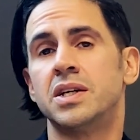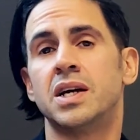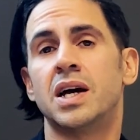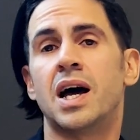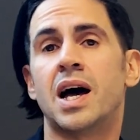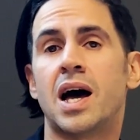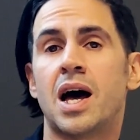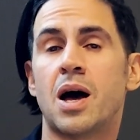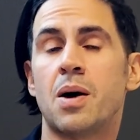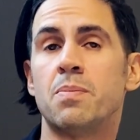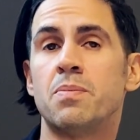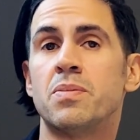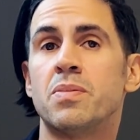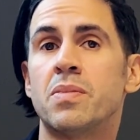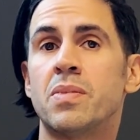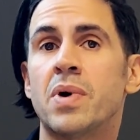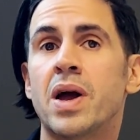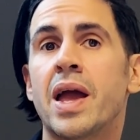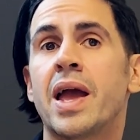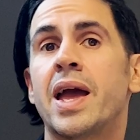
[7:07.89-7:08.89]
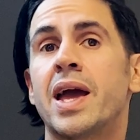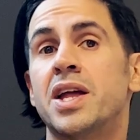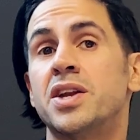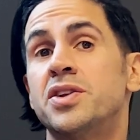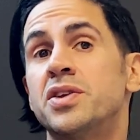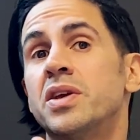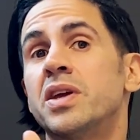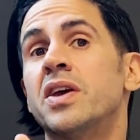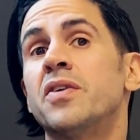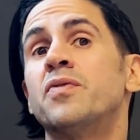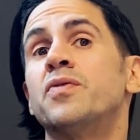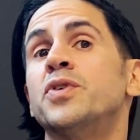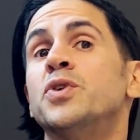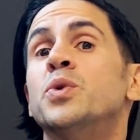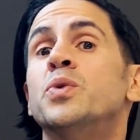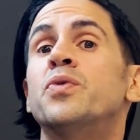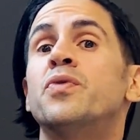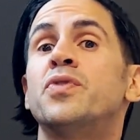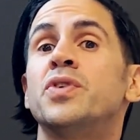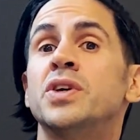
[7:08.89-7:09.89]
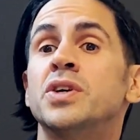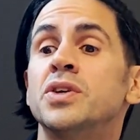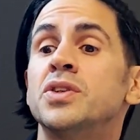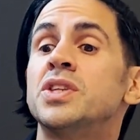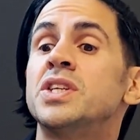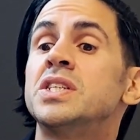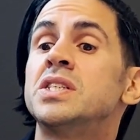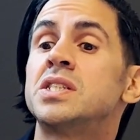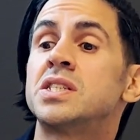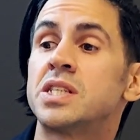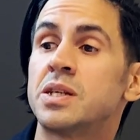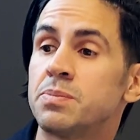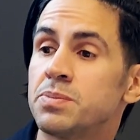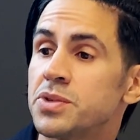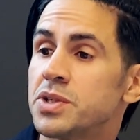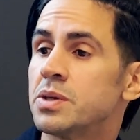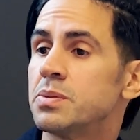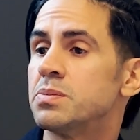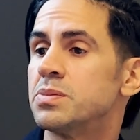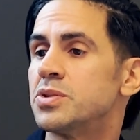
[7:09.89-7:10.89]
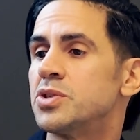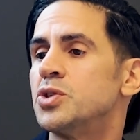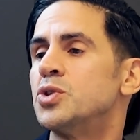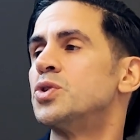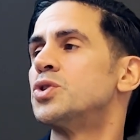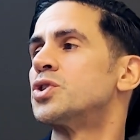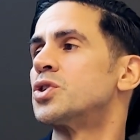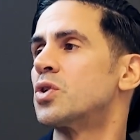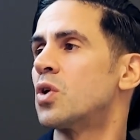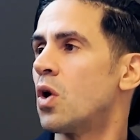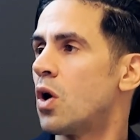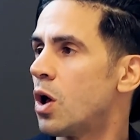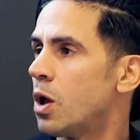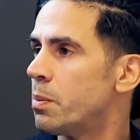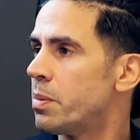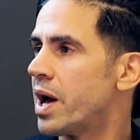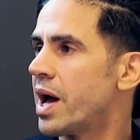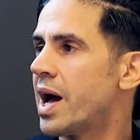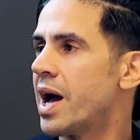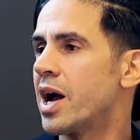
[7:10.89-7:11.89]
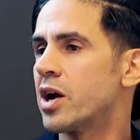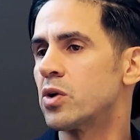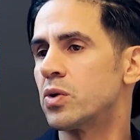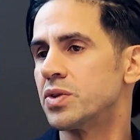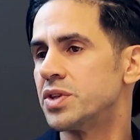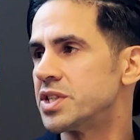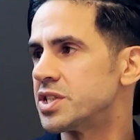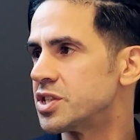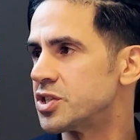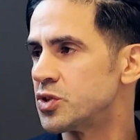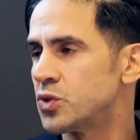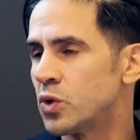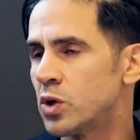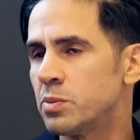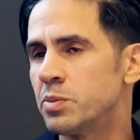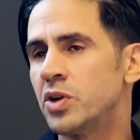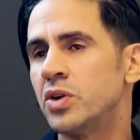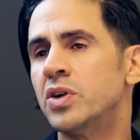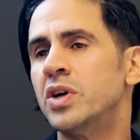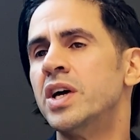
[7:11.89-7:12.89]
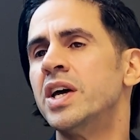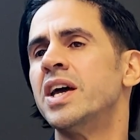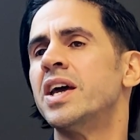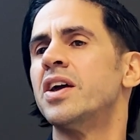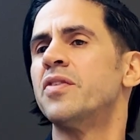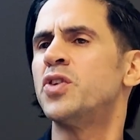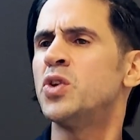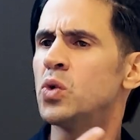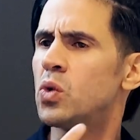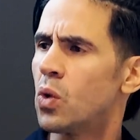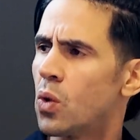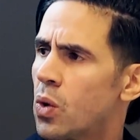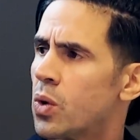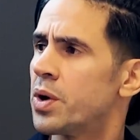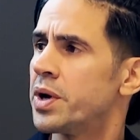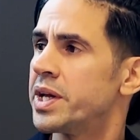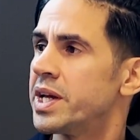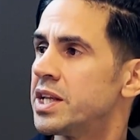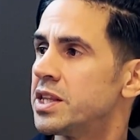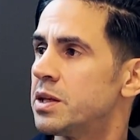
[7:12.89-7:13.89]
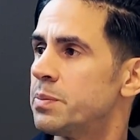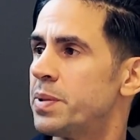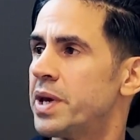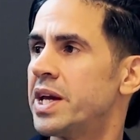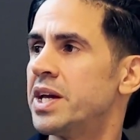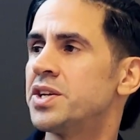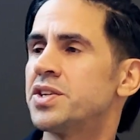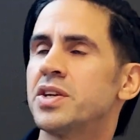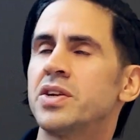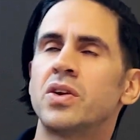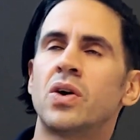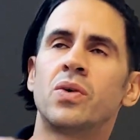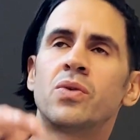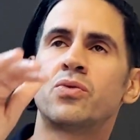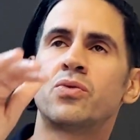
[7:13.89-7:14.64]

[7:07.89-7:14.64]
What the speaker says: And if you feel these symptoms, you should call back, or this is normal. If you orient the patient